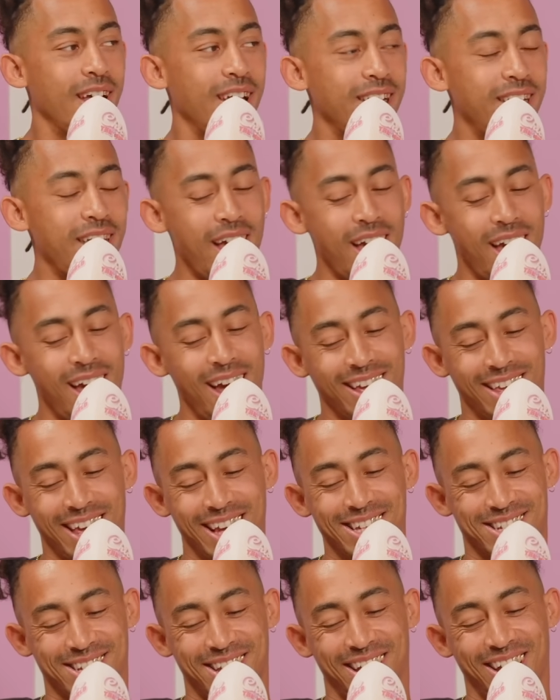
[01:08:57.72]
Yeah, I
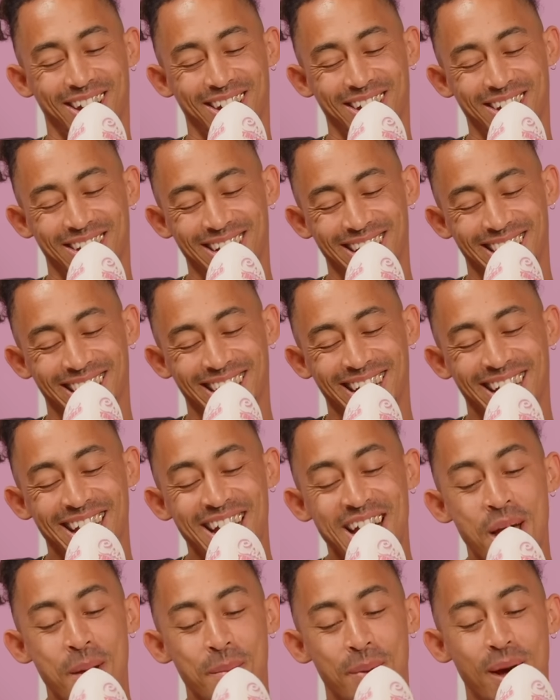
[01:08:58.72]
guess so.
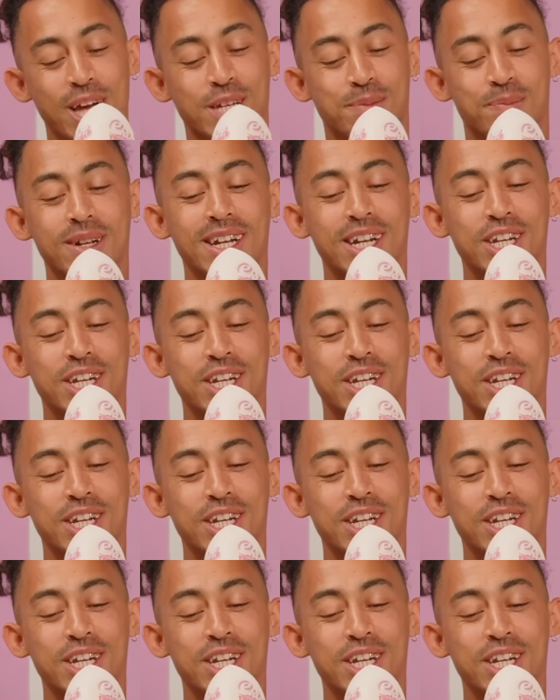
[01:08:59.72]
But it's been an